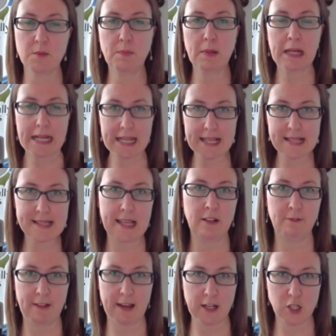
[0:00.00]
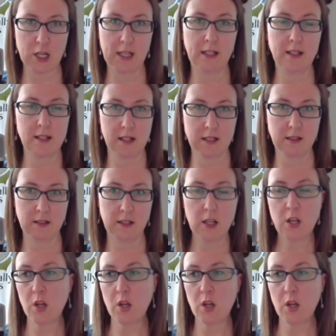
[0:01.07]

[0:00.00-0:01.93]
please get a vet check done.